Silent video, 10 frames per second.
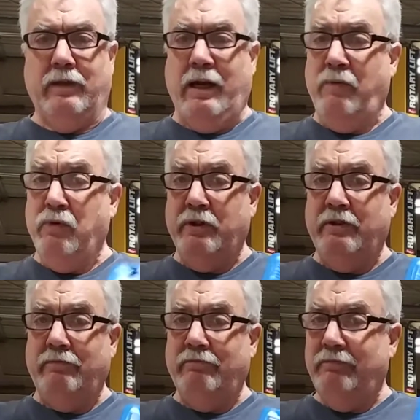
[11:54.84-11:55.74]
I
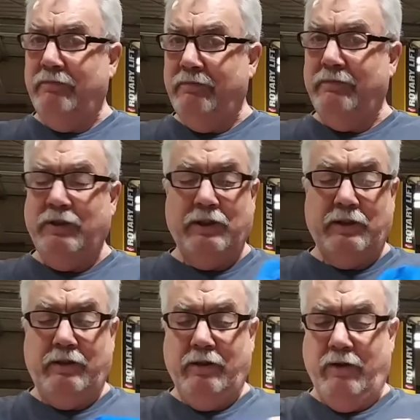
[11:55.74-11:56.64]
wouldn't.
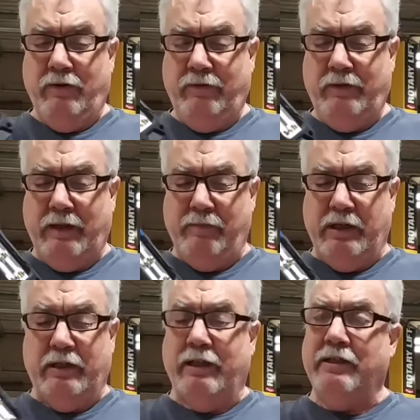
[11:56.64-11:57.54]
Just, you know, I
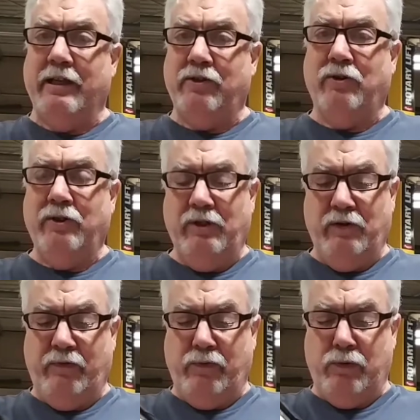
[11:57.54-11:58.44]
mean, unless that's all you
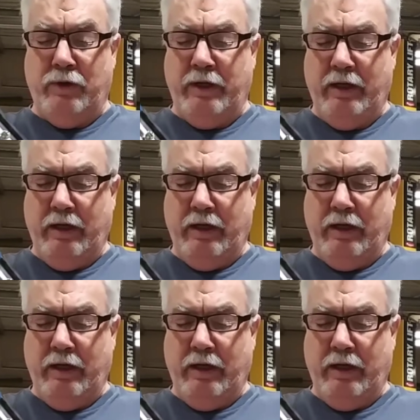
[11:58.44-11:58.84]
can afford.